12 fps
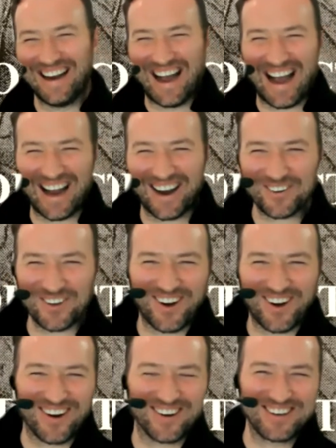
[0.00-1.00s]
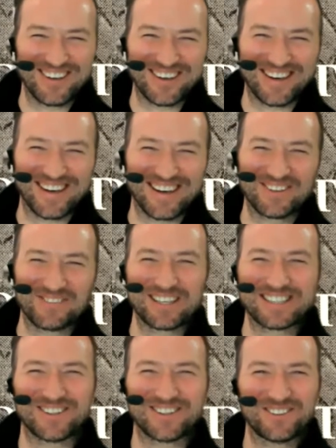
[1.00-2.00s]
how long would
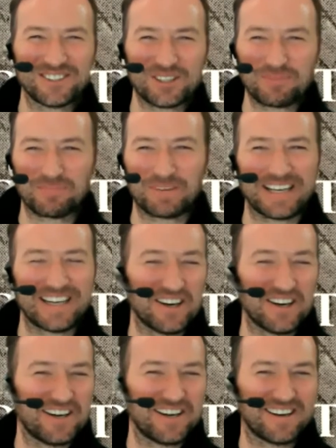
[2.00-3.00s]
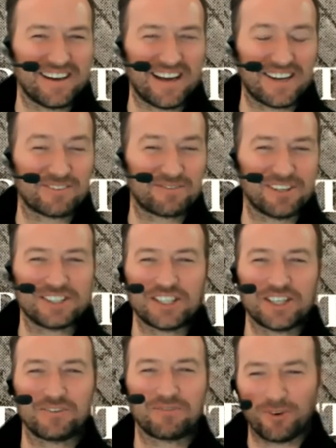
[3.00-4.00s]
a soldier be at a
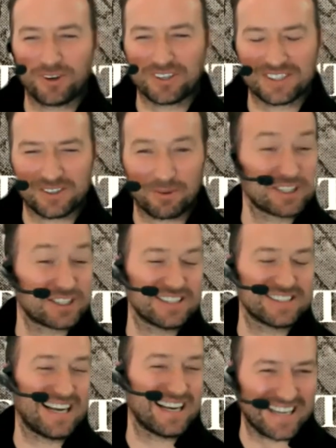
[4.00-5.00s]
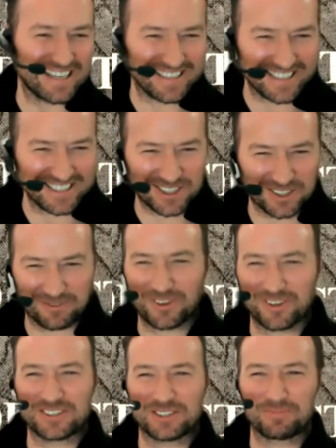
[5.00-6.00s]
frontier fort? Questions I can't answer
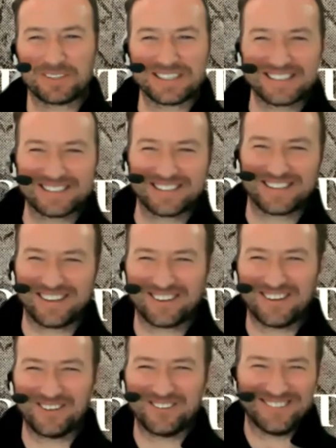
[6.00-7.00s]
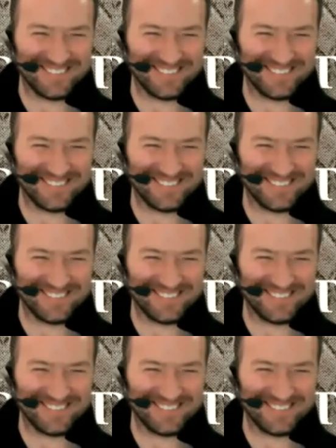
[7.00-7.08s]
for, so please let her know.